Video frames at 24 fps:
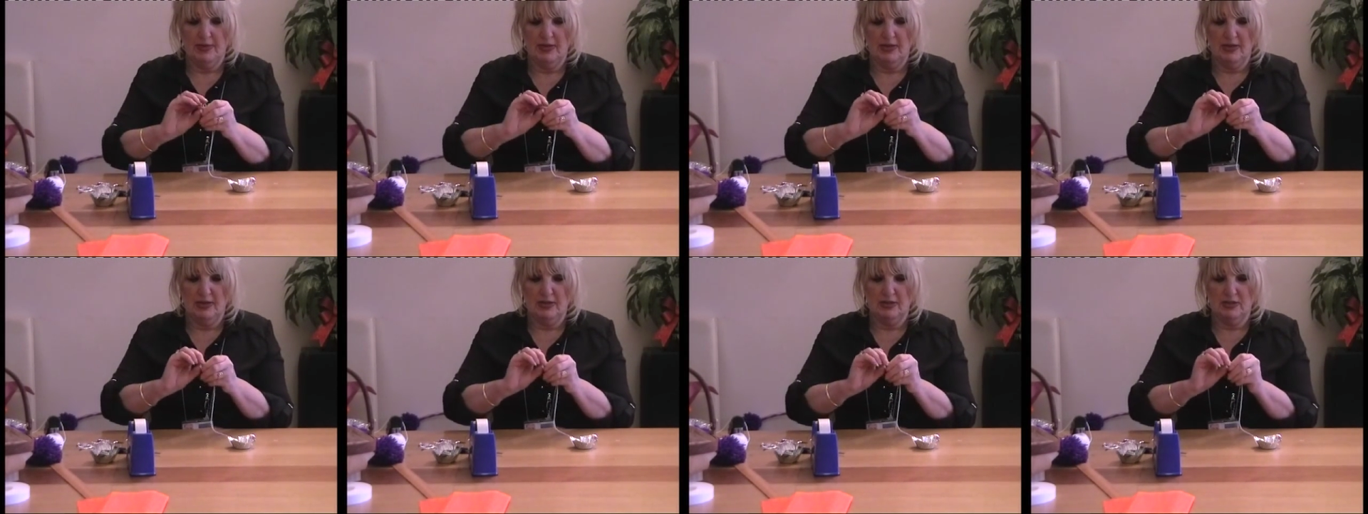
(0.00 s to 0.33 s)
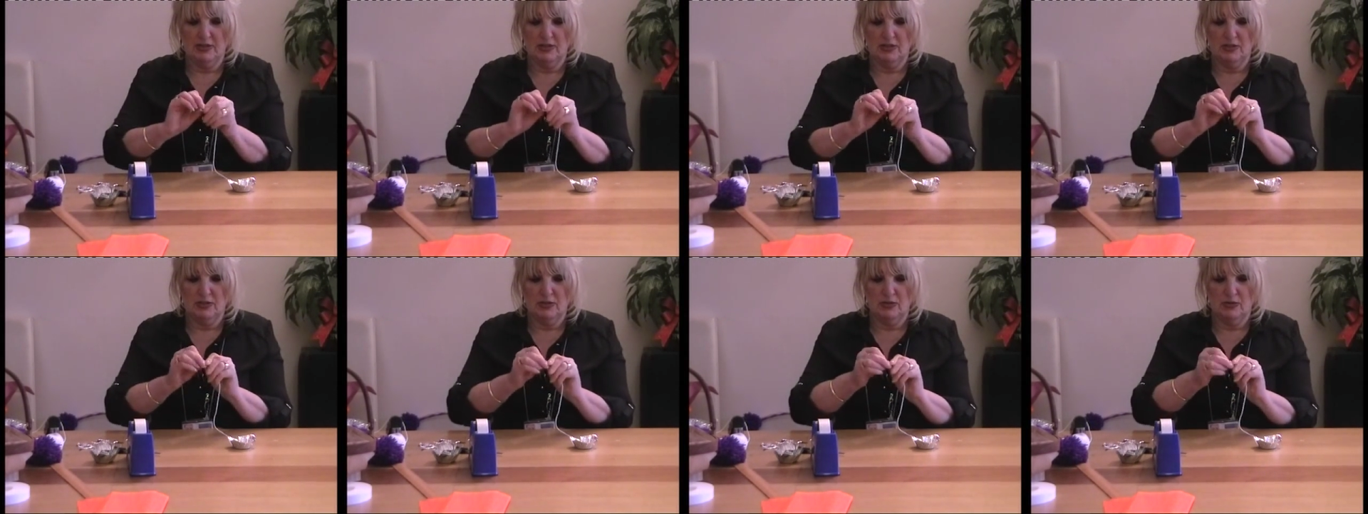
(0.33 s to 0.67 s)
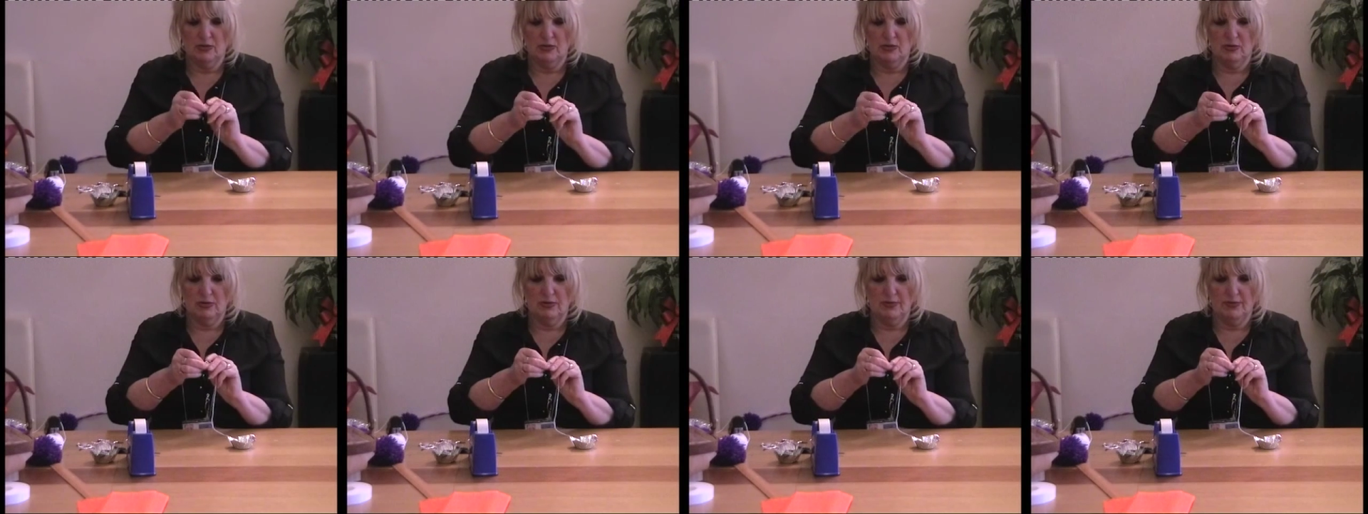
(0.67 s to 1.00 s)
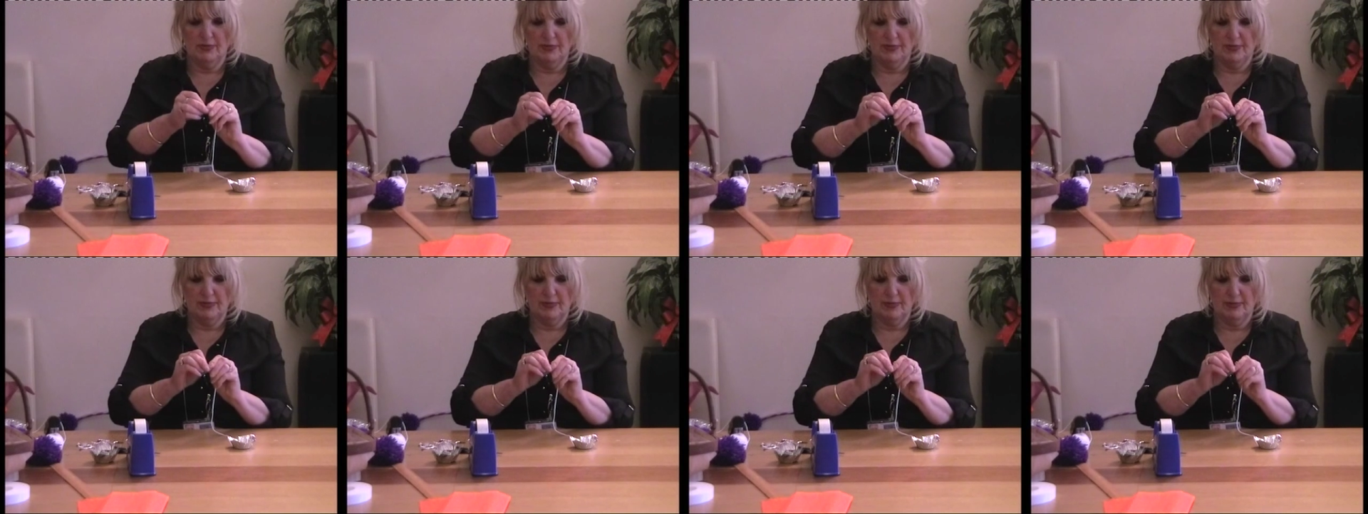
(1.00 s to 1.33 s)
like so,
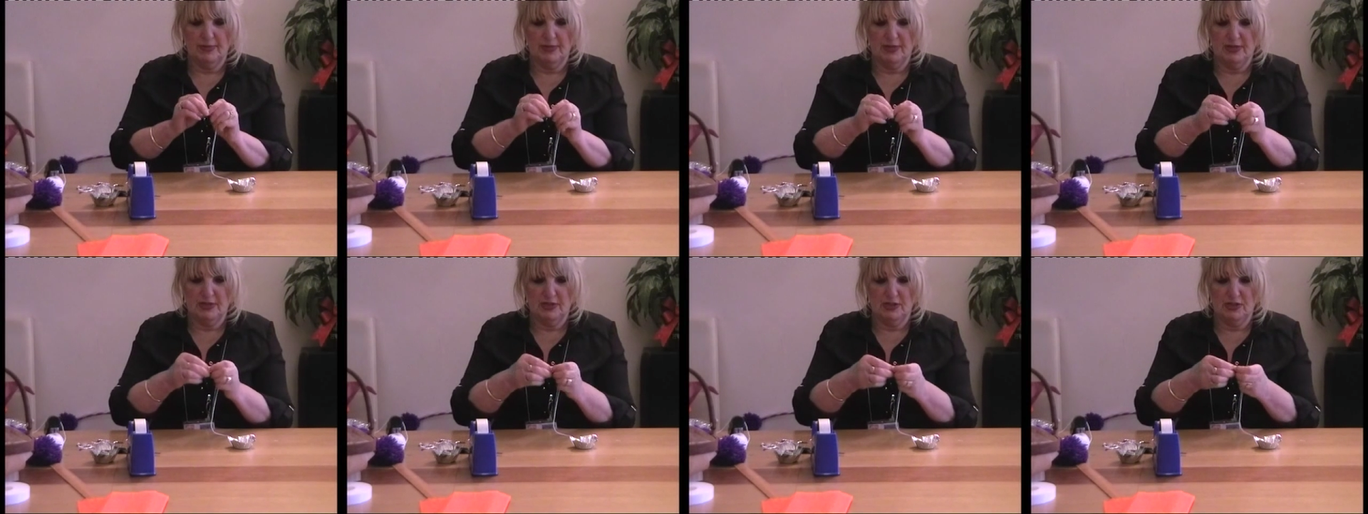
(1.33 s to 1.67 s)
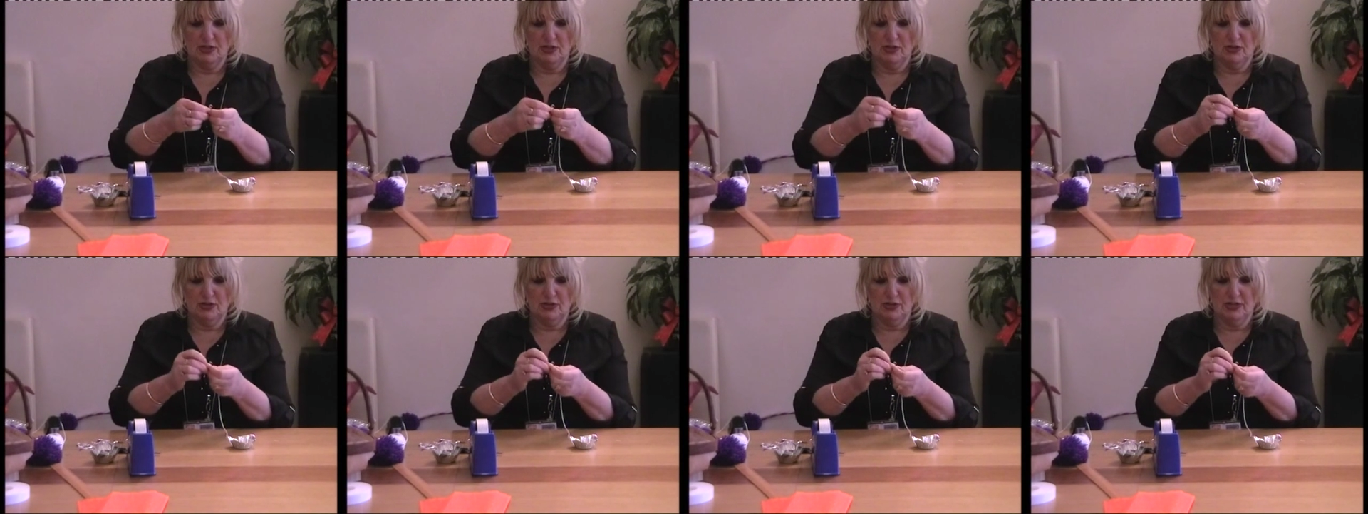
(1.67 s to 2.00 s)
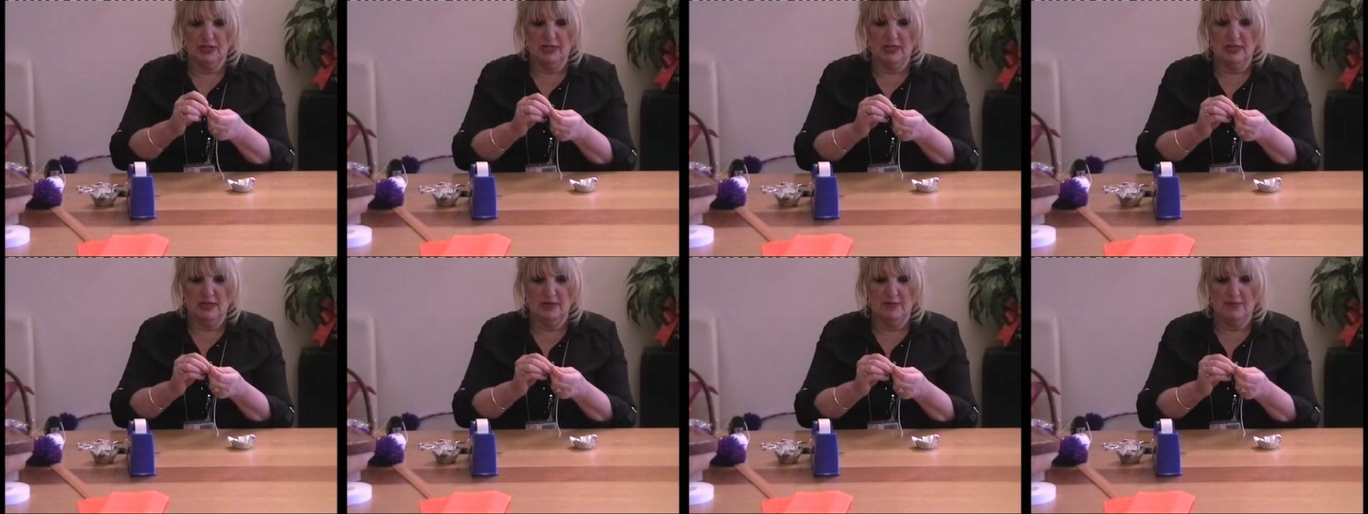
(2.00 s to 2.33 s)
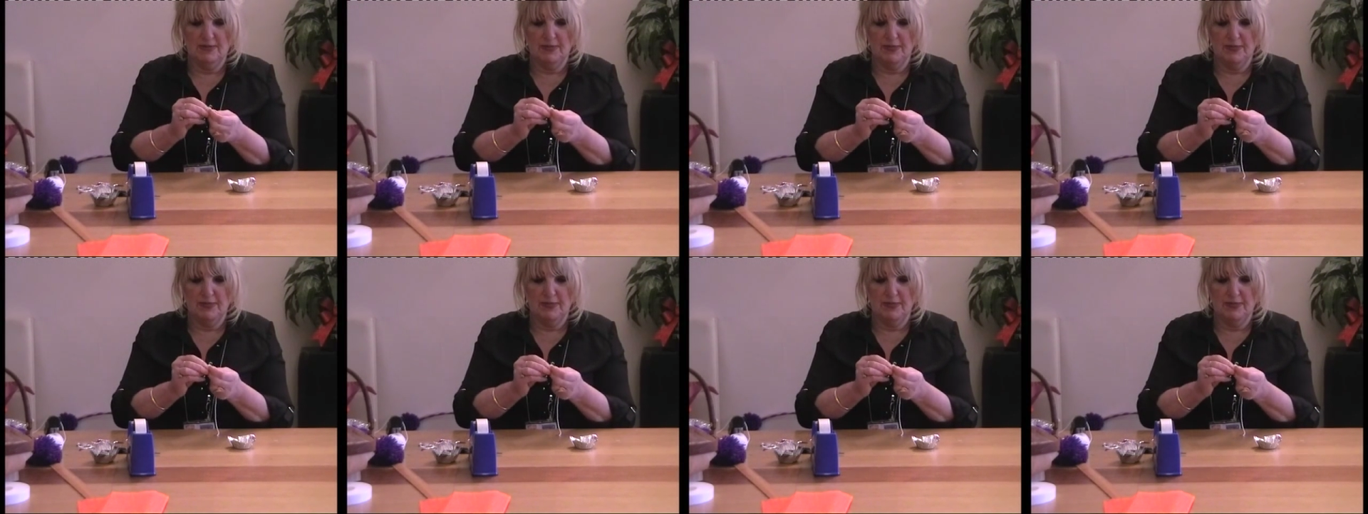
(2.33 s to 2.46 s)
piece of string,